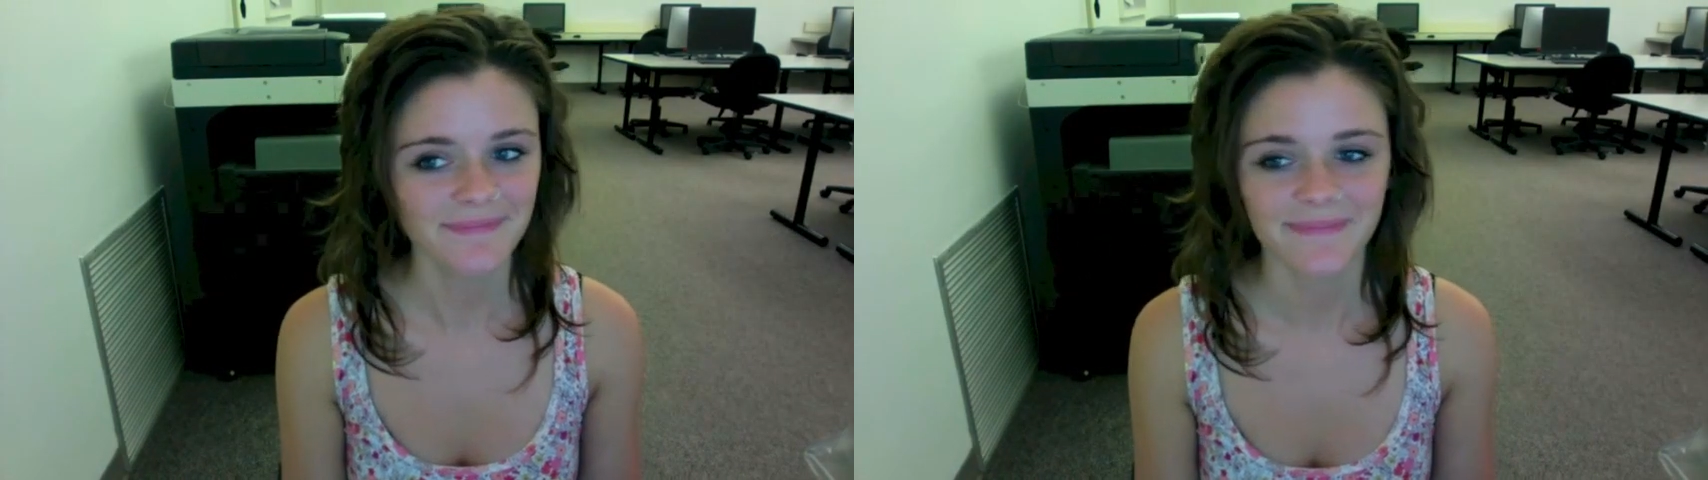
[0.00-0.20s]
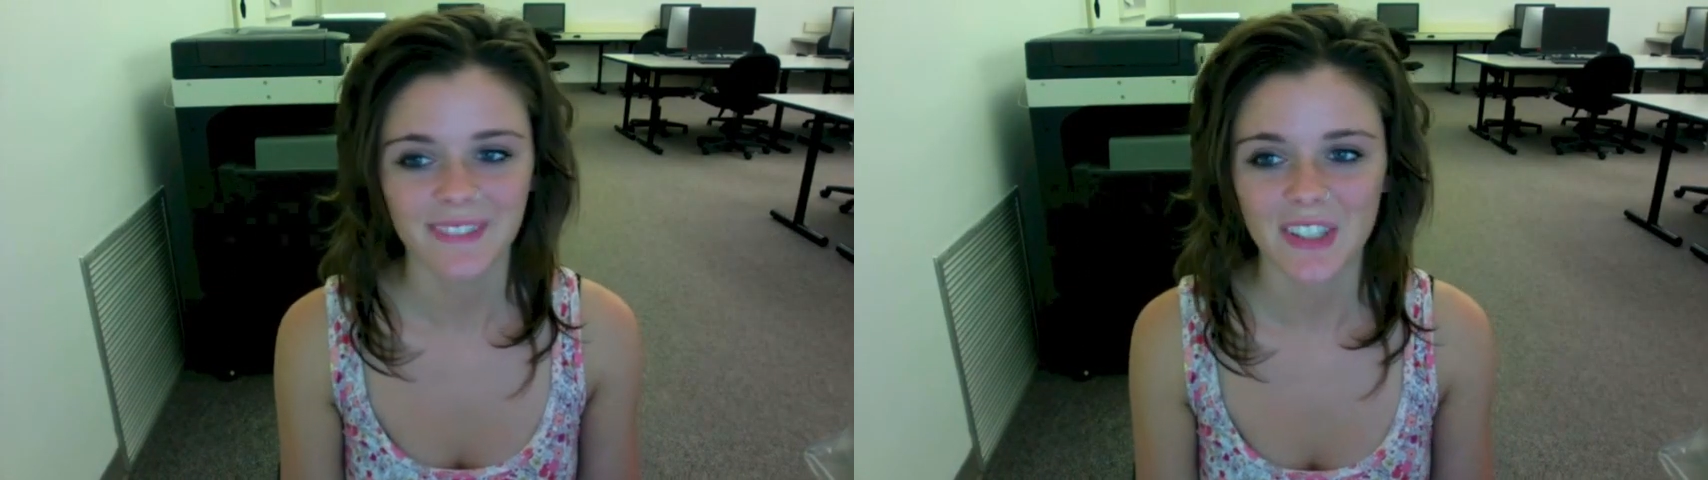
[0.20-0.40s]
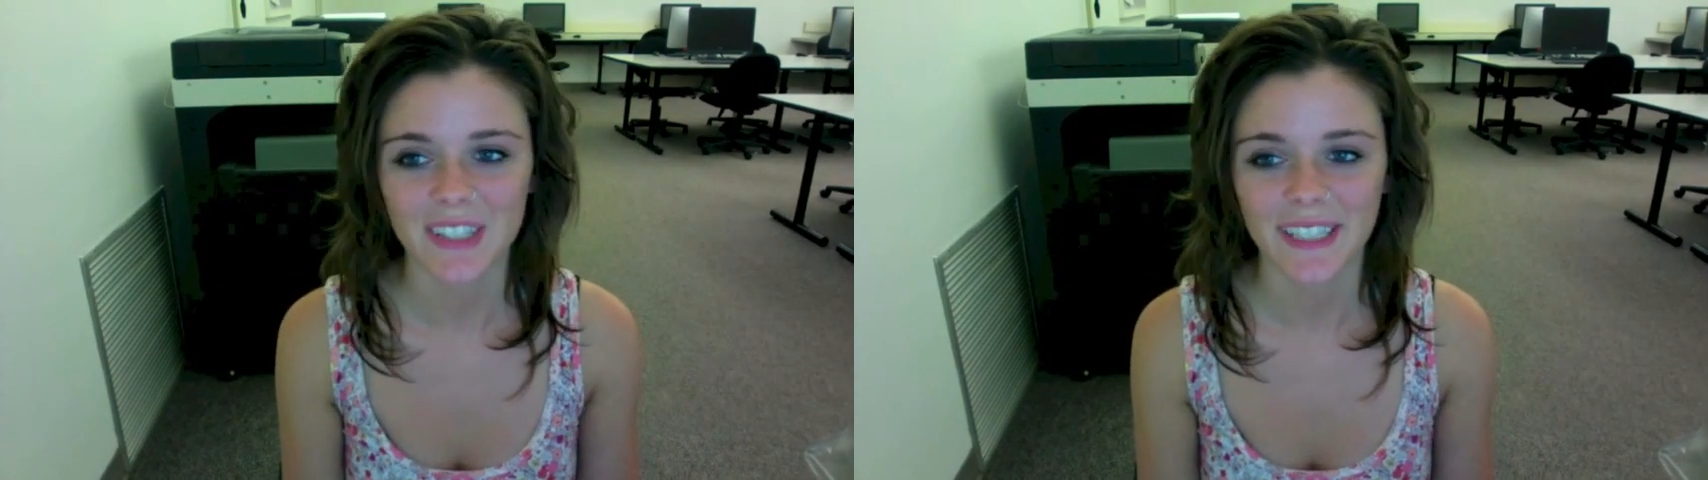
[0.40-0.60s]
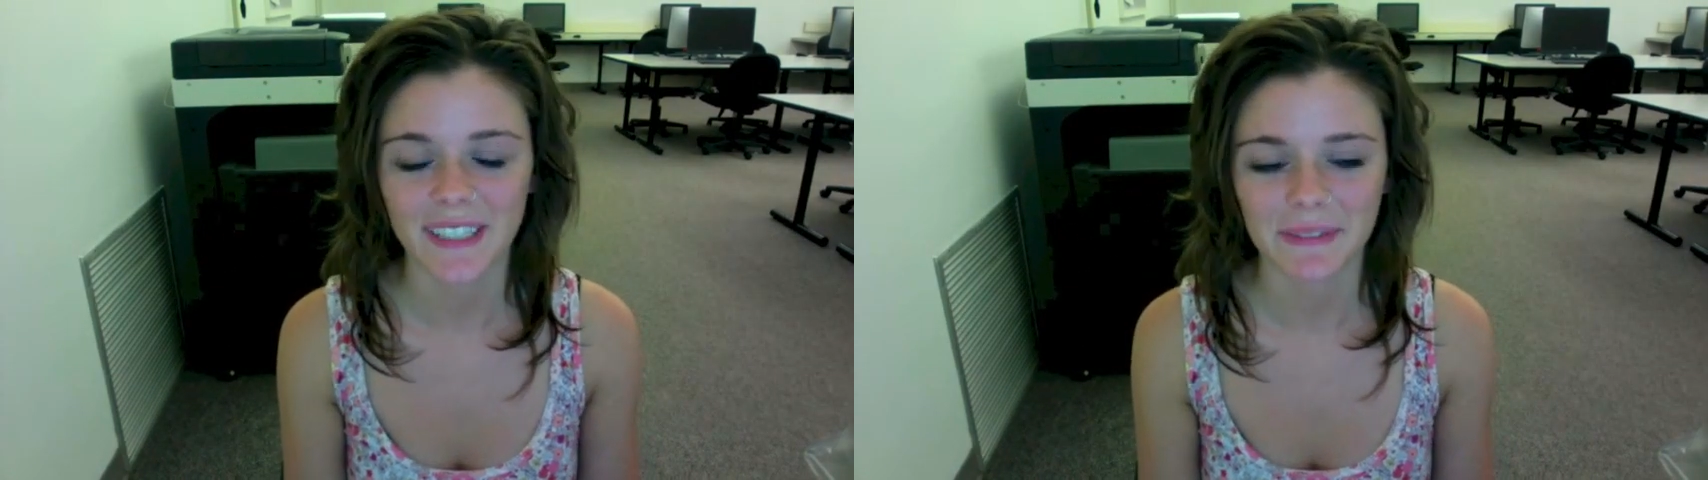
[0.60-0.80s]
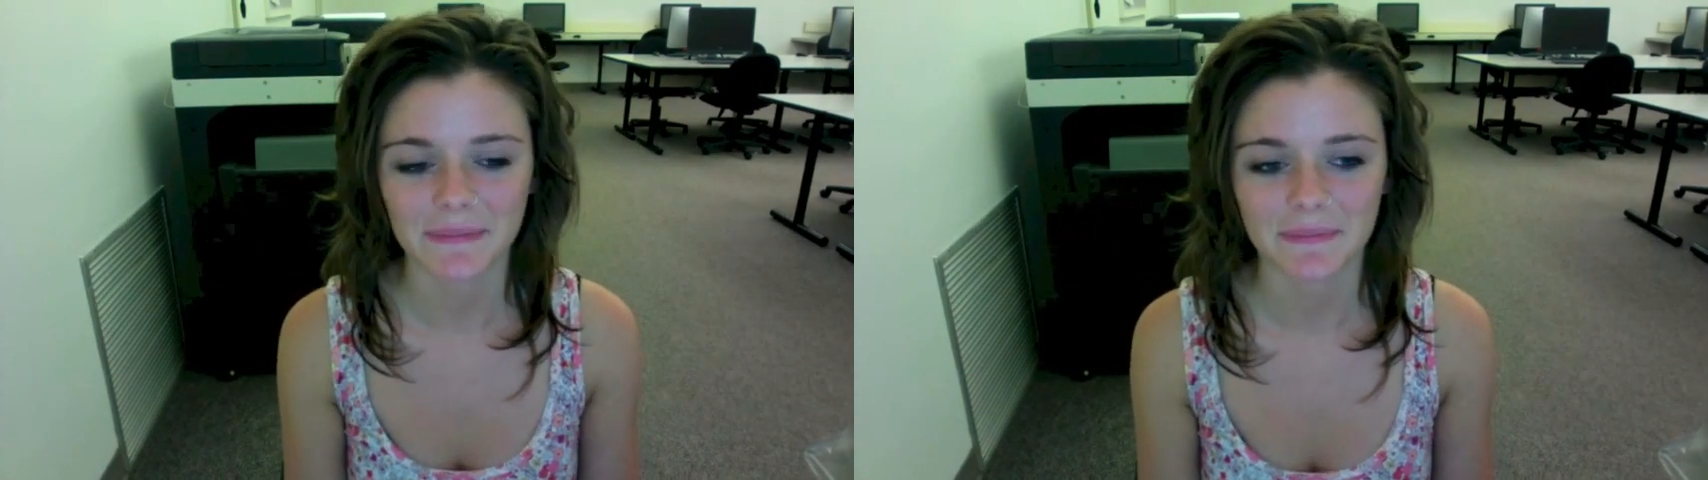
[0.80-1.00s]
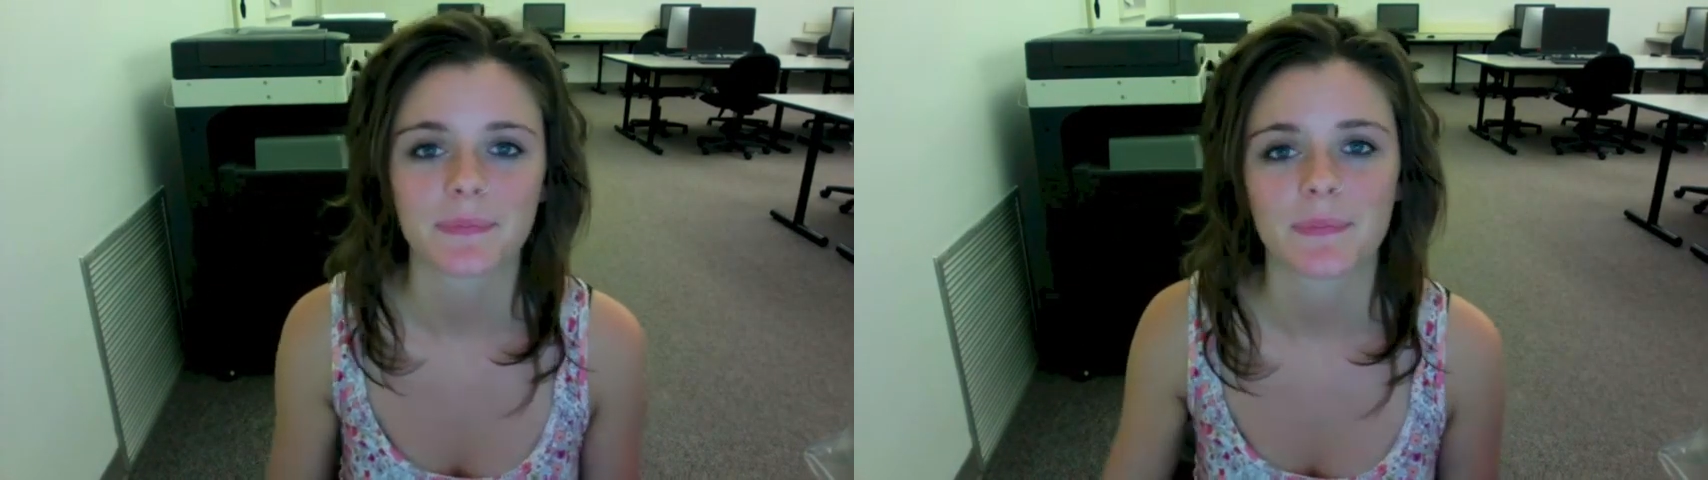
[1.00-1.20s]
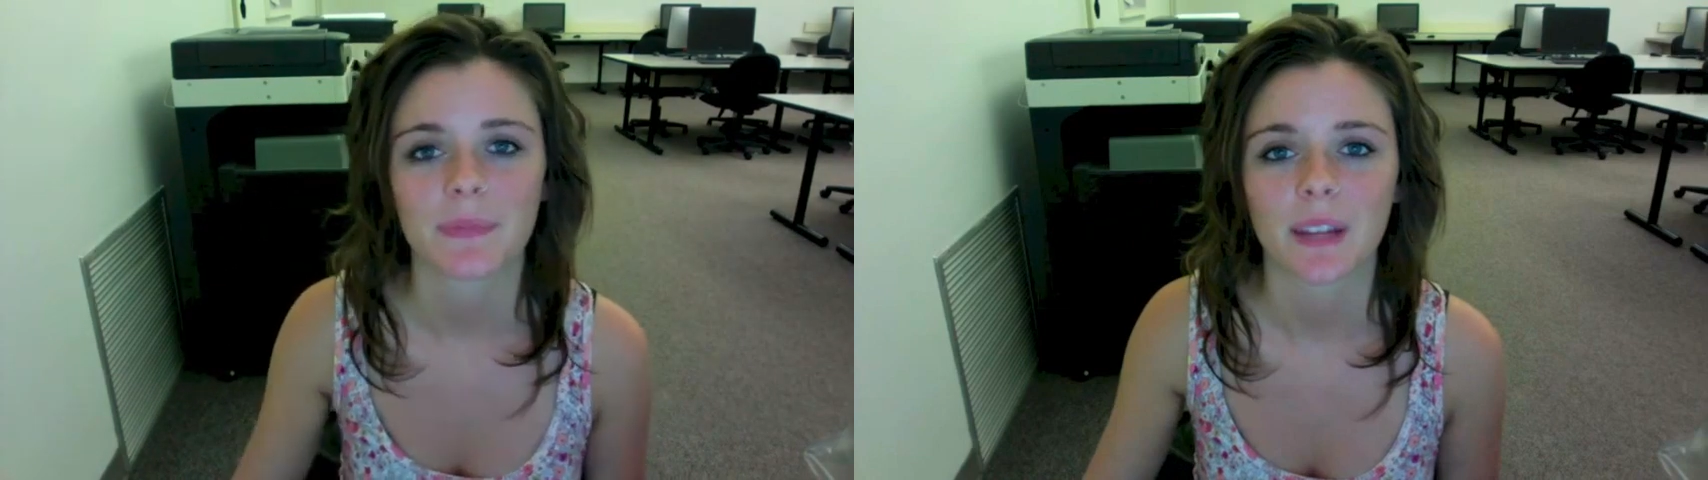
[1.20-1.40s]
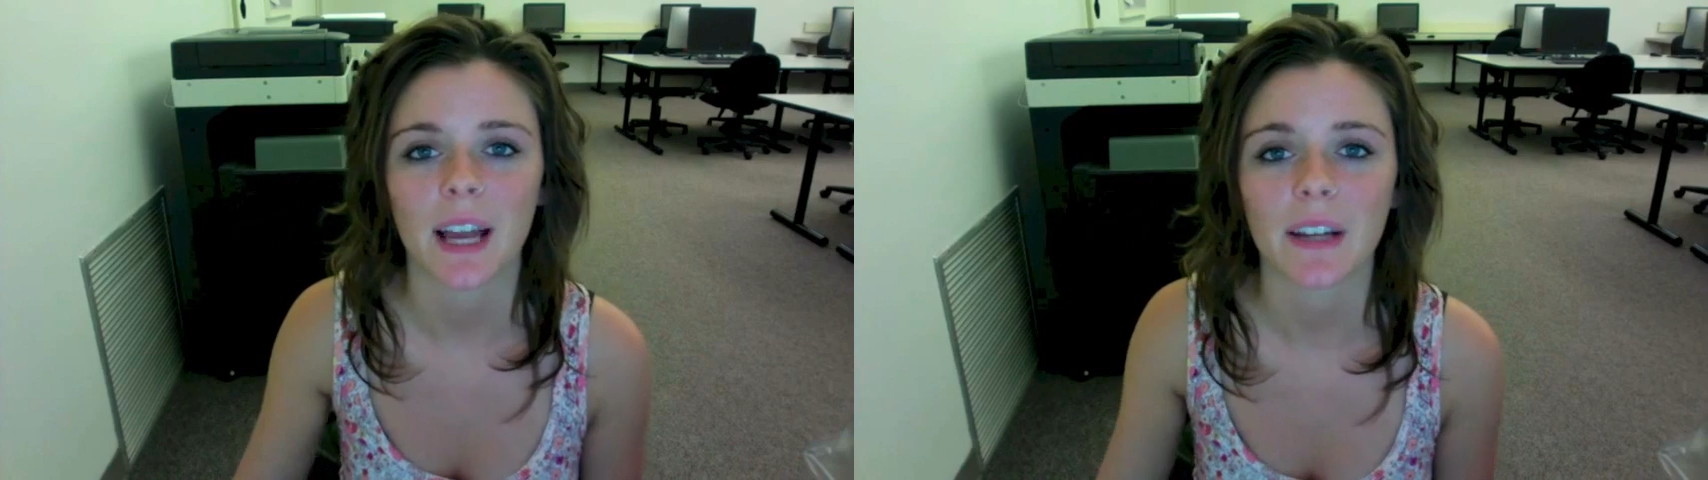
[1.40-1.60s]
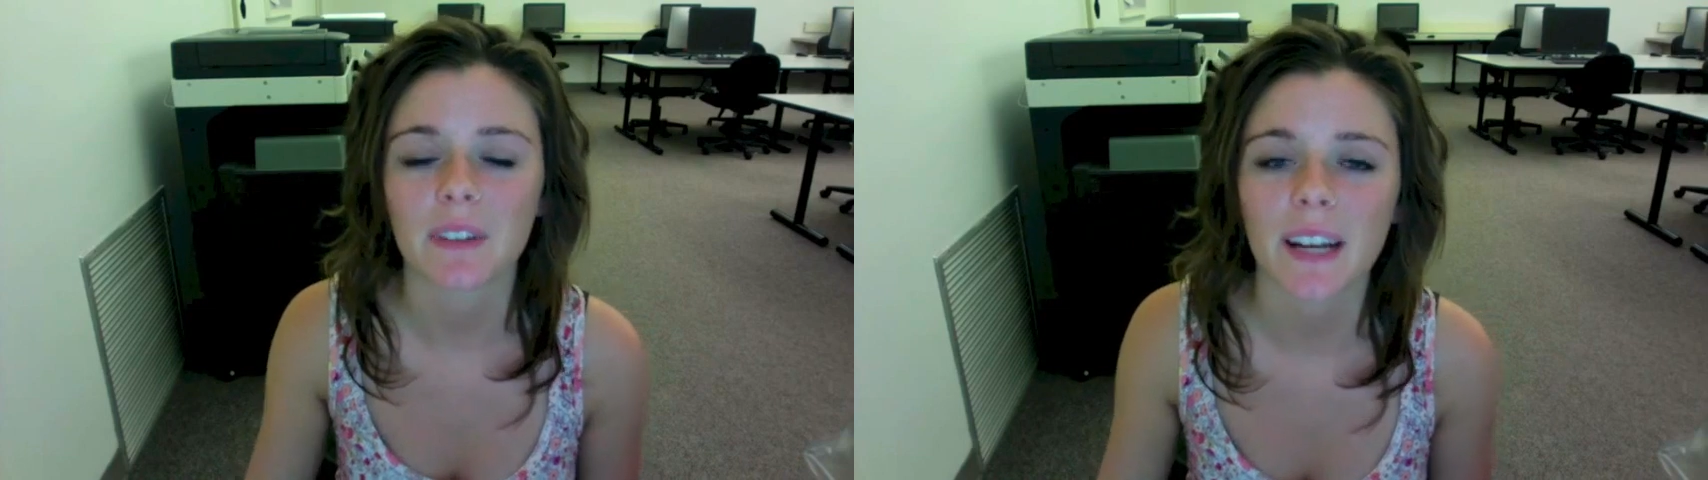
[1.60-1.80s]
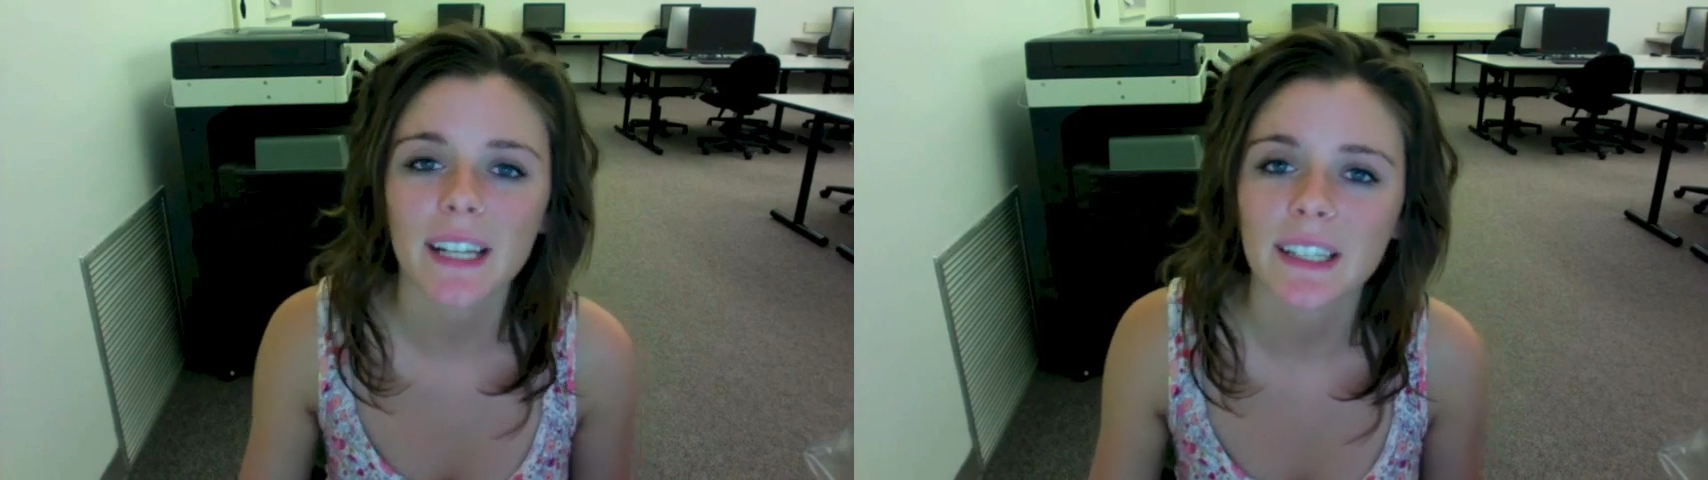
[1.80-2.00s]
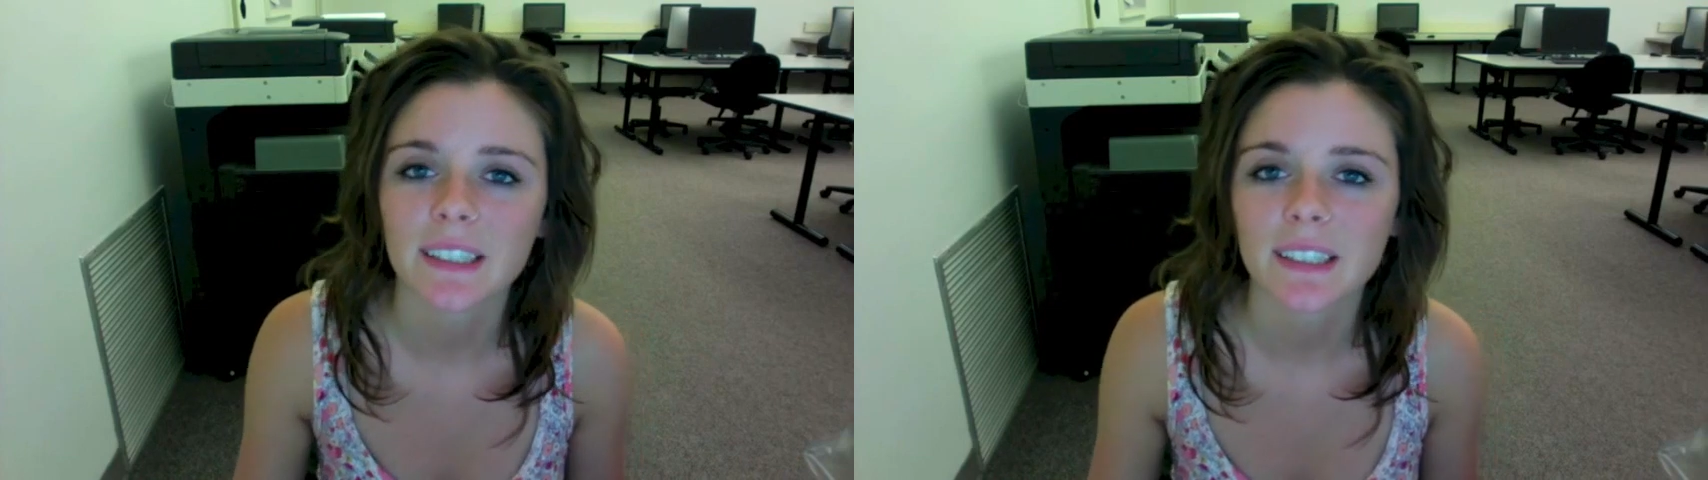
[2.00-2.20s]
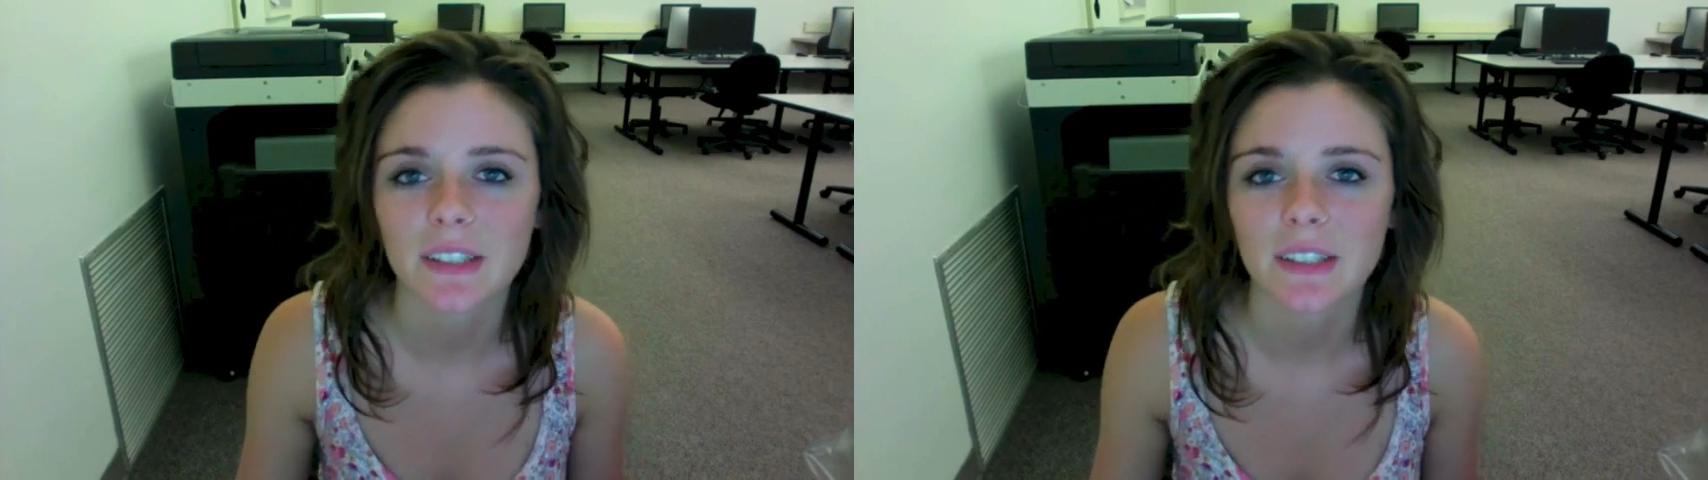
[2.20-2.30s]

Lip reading: You see, I write